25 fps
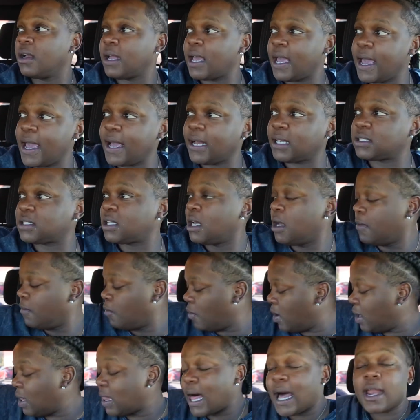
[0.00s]
X,
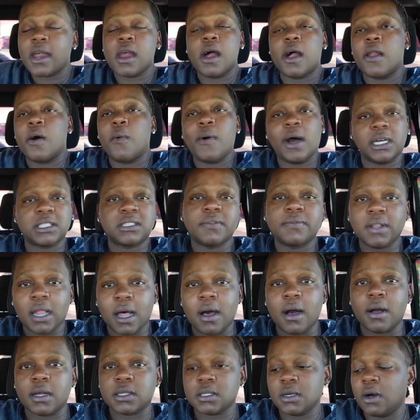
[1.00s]
well, a lot of y'all don't watch the
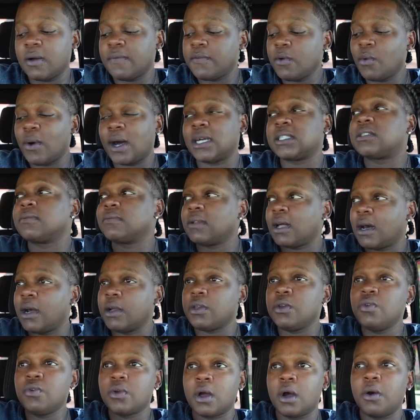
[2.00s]
vlog, so if you watch the
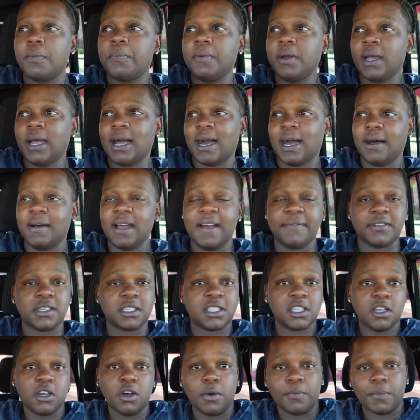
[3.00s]
vlog, you know, but I'll have to
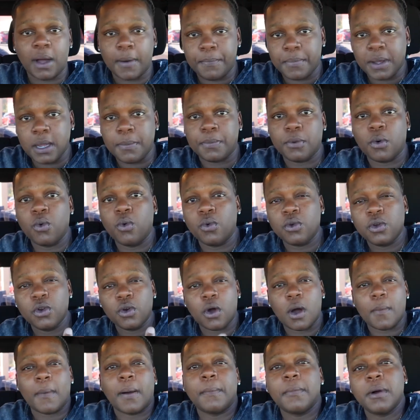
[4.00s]
tell my people, you
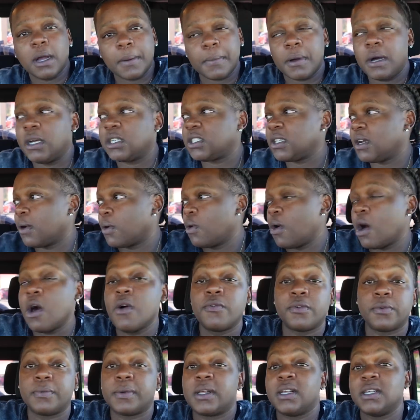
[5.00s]
know, on my Mukbang channel
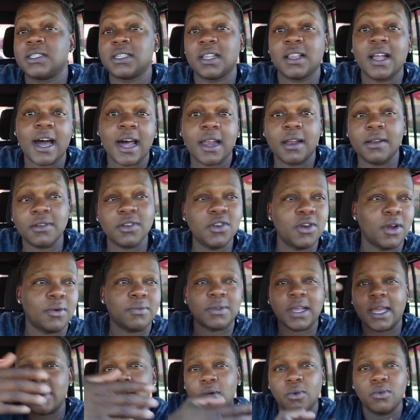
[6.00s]
over, because a lot of, you know,
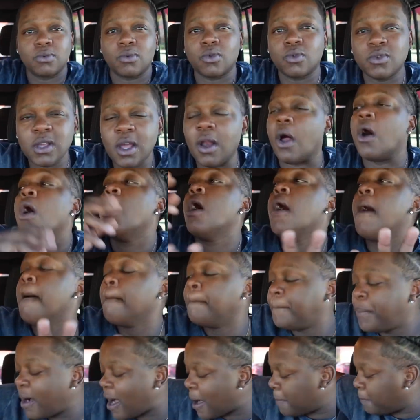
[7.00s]
they don't, you know.
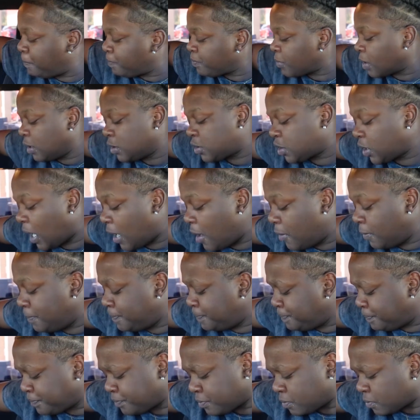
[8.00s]
But, so,
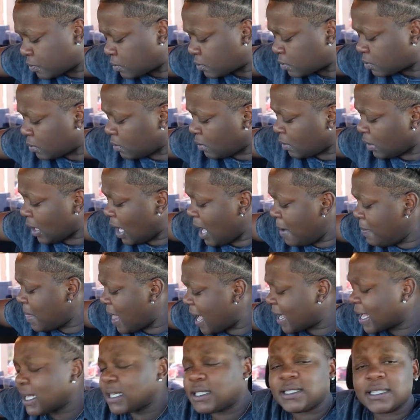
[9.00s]
I'm
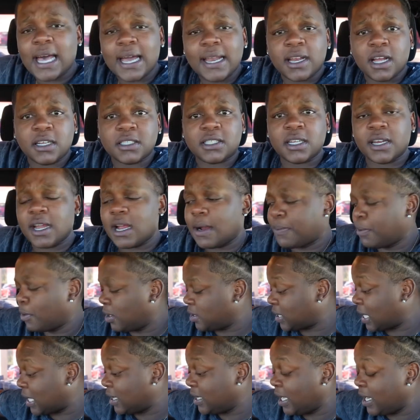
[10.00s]
like excited to go to the
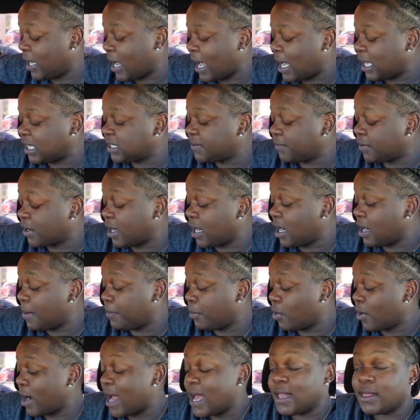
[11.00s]
airport. So I leave the house for the
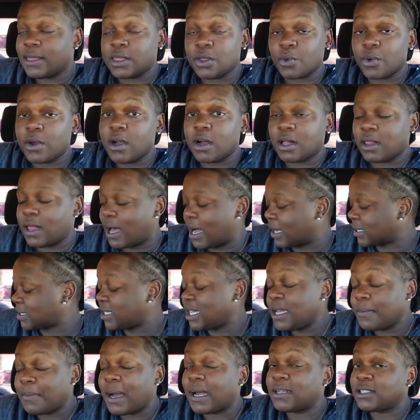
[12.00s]
airport at 3 o'clock,
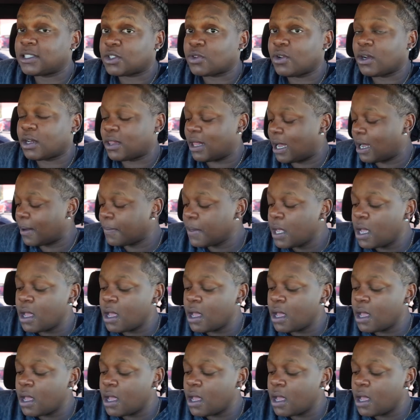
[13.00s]
T-minus 3 o'clock.